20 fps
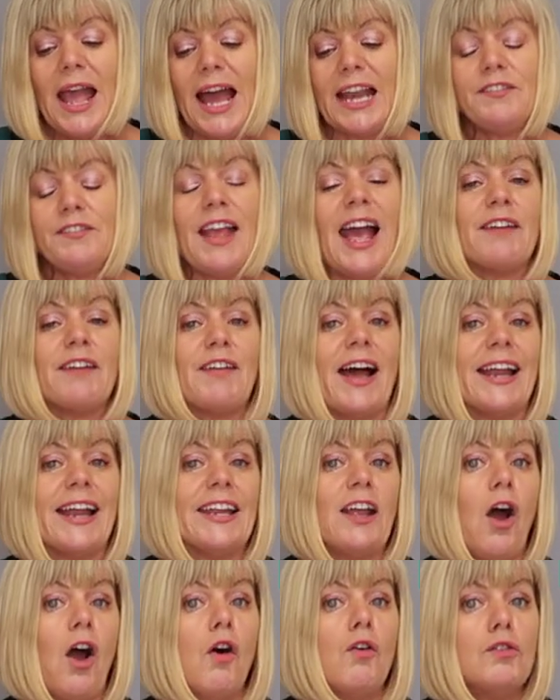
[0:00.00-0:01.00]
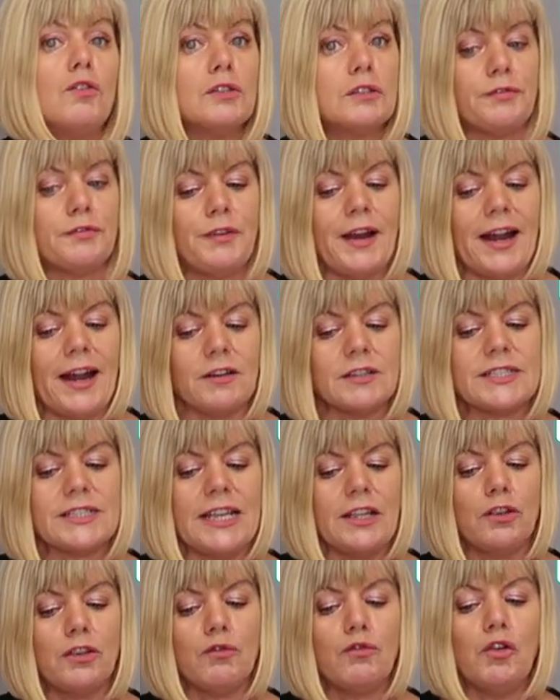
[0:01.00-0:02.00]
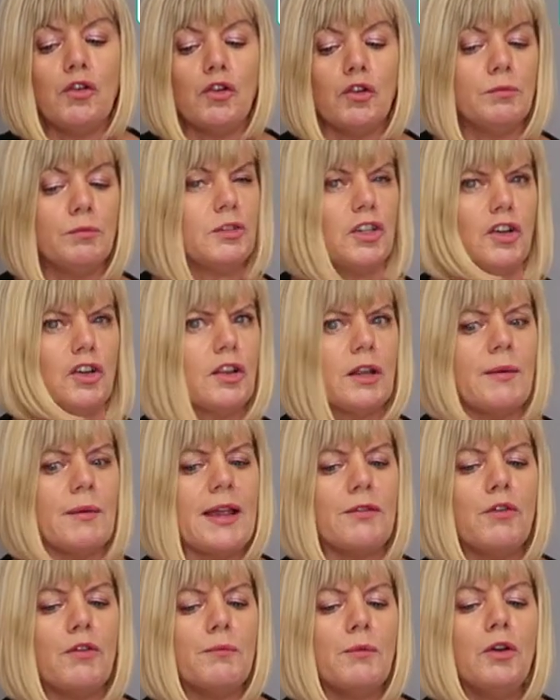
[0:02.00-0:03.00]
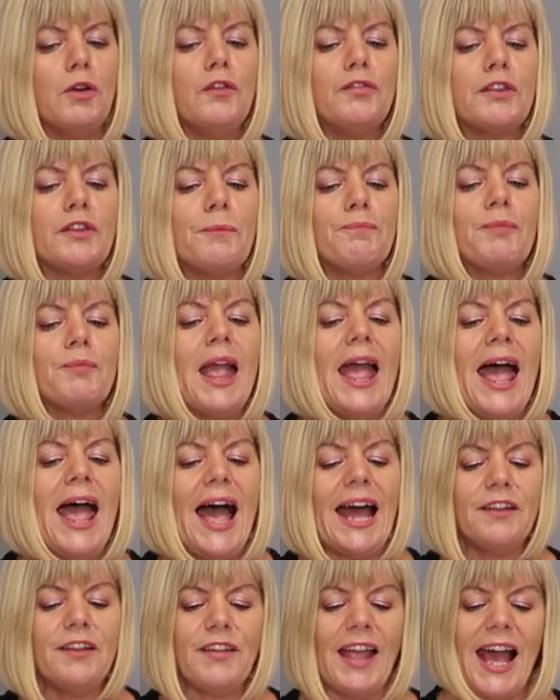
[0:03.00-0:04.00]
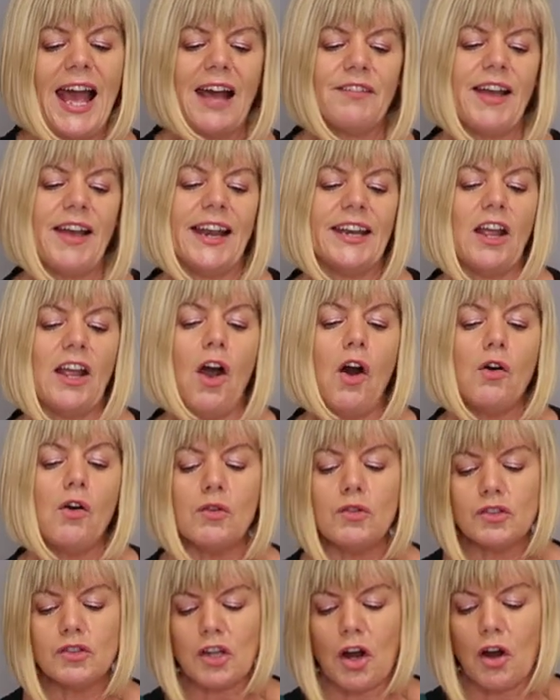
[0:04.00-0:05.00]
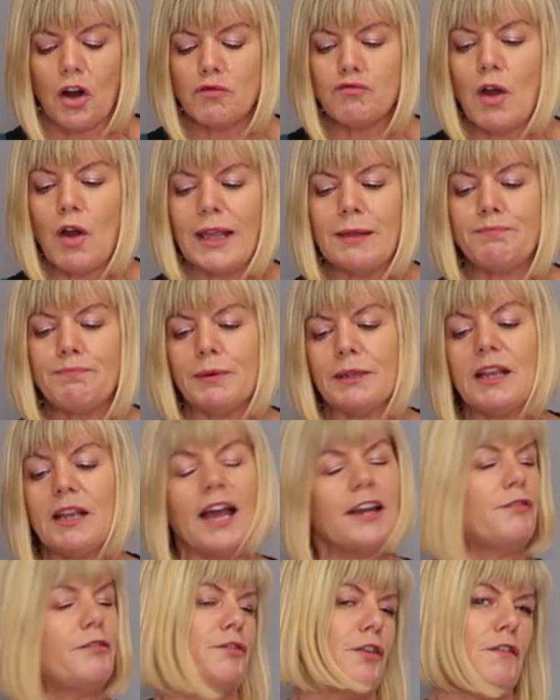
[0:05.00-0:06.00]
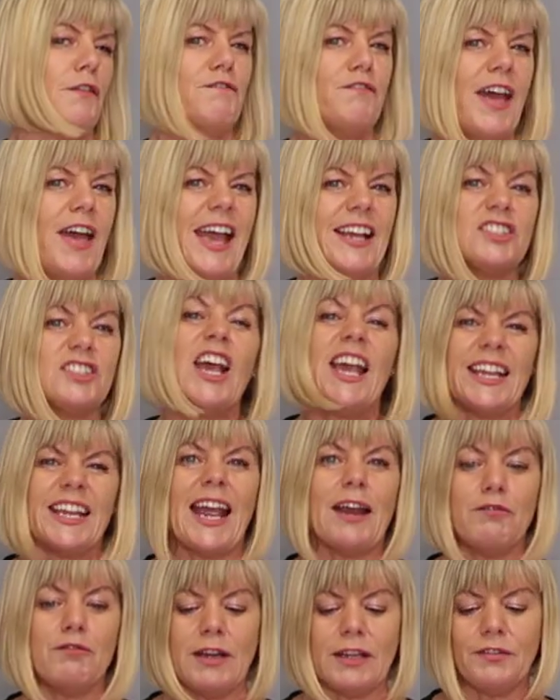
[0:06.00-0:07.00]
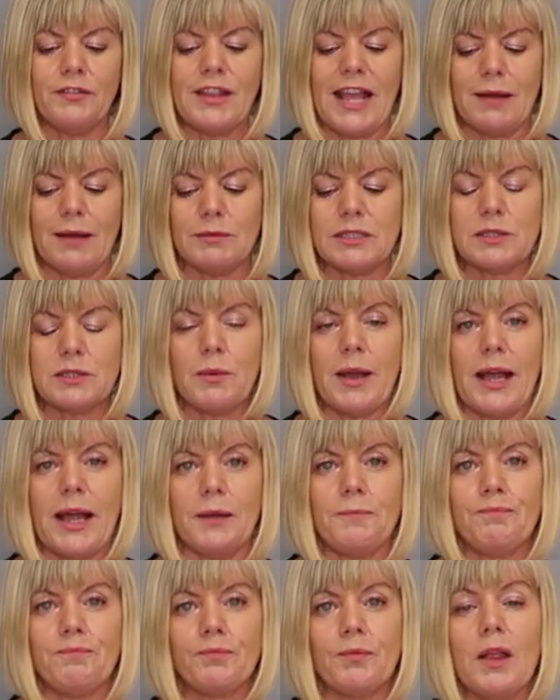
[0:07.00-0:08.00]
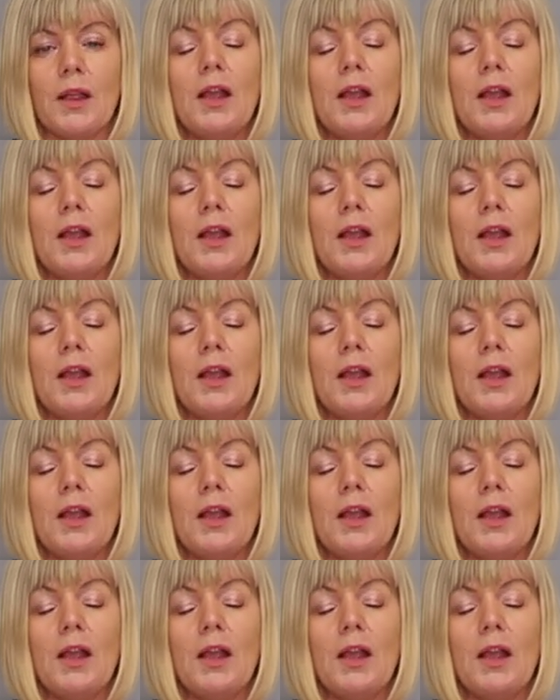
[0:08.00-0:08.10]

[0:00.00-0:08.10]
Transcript: And if you have any old flowers in the room, you know the way, remove them. And if you have any old or ripened kind of fruit and veg, get rid of them as well.